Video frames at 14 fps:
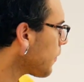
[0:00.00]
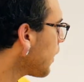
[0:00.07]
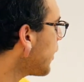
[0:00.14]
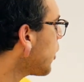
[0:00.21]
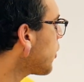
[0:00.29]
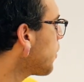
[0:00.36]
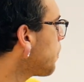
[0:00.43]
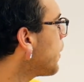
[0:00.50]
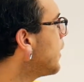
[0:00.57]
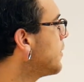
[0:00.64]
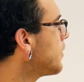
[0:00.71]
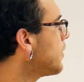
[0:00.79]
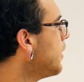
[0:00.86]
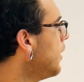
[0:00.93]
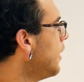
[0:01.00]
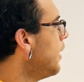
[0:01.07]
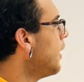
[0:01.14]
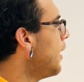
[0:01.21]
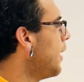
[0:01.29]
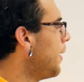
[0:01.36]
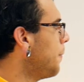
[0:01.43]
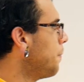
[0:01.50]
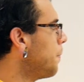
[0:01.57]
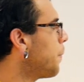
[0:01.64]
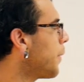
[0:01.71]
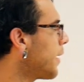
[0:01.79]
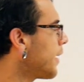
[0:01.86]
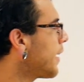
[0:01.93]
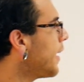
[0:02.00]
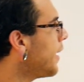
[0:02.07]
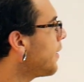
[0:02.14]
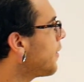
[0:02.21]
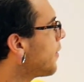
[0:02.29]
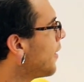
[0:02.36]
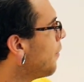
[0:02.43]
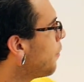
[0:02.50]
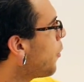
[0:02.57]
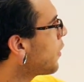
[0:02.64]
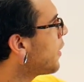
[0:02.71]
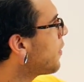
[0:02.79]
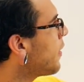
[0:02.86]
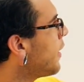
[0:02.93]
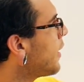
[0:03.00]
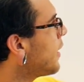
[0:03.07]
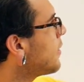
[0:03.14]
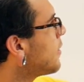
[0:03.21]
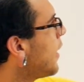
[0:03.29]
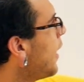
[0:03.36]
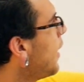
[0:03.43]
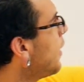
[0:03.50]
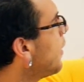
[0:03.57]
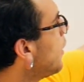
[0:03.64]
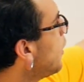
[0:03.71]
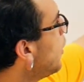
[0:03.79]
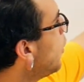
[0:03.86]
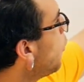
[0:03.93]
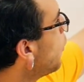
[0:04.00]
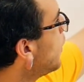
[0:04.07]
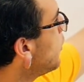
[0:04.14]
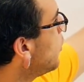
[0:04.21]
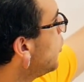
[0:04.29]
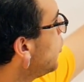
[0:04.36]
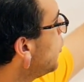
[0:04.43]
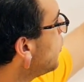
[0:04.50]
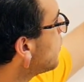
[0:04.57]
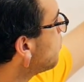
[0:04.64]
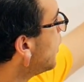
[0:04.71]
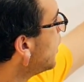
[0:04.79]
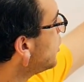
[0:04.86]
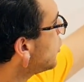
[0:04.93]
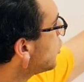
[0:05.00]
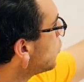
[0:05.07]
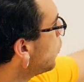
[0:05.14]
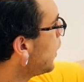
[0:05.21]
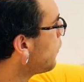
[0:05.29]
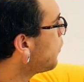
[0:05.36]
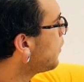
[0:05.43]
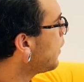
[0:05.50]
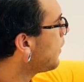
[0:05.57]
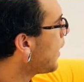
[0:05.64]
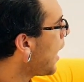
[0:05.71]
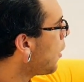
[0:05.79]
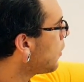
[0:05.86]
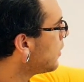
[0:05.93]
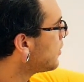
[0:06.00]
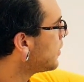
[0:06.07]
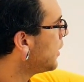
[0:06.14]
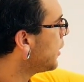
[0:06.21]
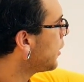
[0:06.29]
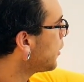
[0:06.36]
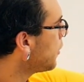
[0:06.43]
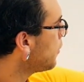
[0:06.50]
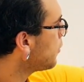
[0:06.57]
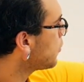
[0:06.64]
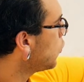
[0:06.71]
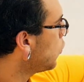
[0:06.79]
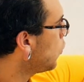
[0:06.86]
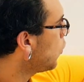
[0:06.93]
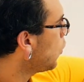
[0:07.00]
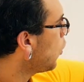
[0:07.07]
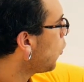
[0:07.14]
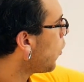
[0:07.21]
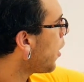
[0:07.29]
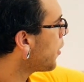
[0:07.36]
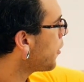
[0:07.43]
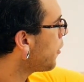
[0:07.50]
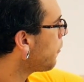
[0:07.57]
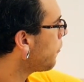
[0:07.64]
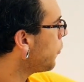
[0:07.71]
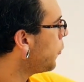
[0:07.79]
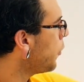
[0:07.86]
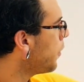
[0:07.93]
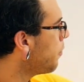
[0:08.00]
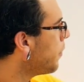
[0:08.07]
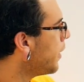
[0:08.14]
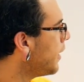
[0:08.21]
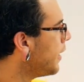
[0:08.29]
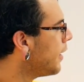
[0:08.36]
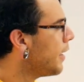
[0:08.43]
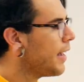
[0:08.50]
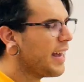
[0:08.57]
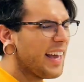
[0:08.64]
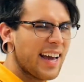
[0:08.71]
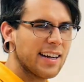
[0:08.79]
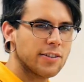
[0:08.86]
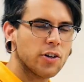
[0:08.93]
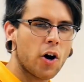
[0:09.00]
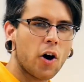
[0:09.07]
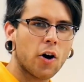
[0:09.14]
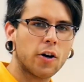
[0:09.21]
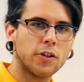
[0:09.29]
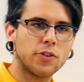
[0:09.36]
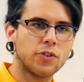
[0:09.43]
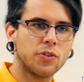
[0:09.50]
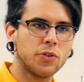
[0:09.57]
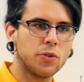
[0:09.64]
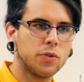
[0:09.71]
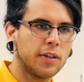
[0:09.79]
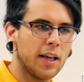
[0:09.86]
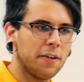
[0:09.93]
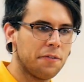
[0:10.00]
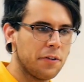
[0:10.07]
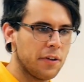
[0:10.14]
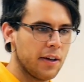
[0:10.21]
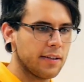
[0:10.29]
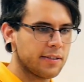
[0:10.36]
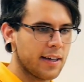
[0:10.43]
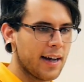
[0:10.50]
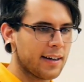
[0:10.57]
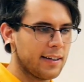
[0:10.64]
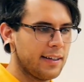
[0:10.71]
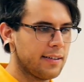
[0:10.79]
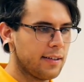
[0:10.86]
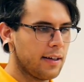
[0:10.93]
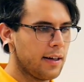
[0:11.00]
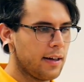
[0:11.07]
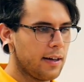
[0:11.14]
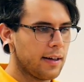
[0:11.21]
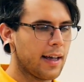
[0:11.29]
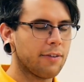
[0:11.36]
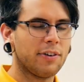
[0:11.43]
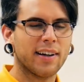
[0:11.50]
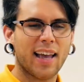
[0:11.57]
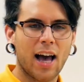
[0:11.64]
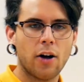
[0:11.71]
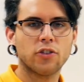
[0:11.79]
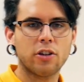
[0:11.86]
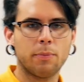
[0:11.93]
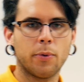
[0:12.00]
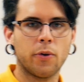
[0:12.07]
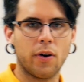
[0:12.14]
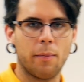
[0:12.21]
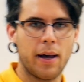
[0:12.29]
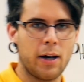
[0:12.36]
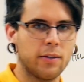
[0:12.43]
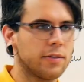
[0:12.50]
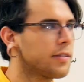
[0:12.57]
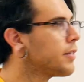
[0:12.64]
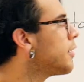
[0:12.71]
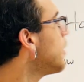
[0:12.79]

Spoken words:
It all depends. But again, the important thing is that when you use much whenever the noun is singular, so water, food, money, and it's hard to actually give a countable amount.